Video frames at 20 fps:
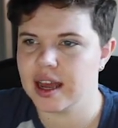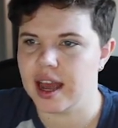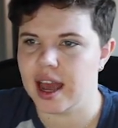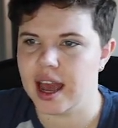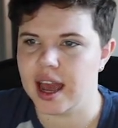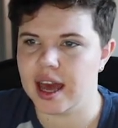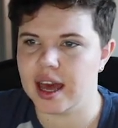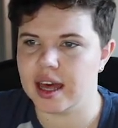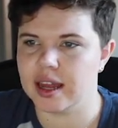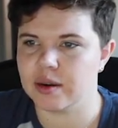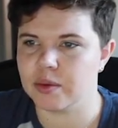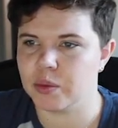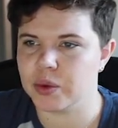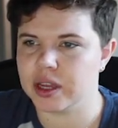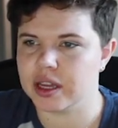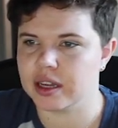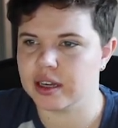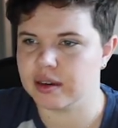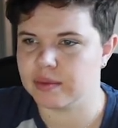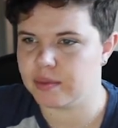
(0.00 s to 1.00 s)
and we
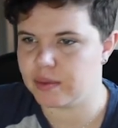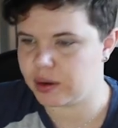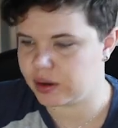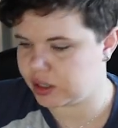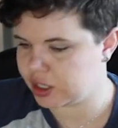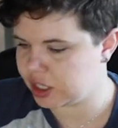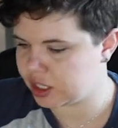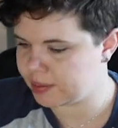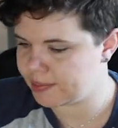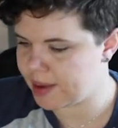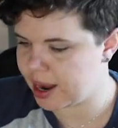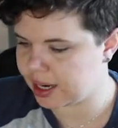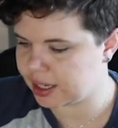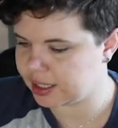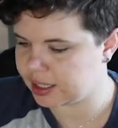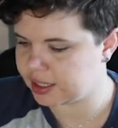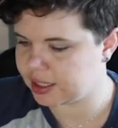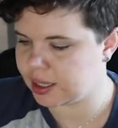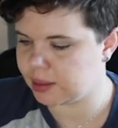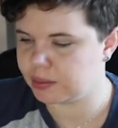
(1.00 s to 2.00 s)
can just match
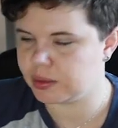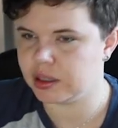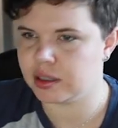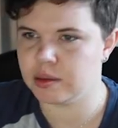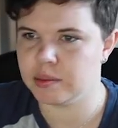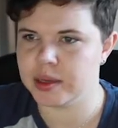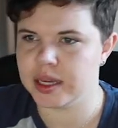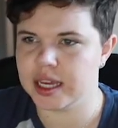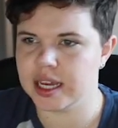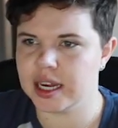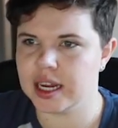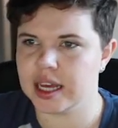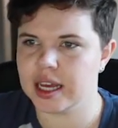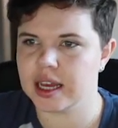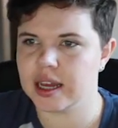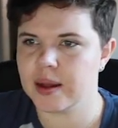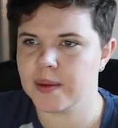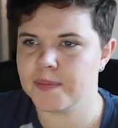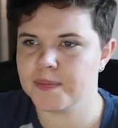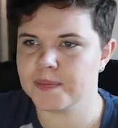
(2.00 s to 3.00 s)
this up to the beginning.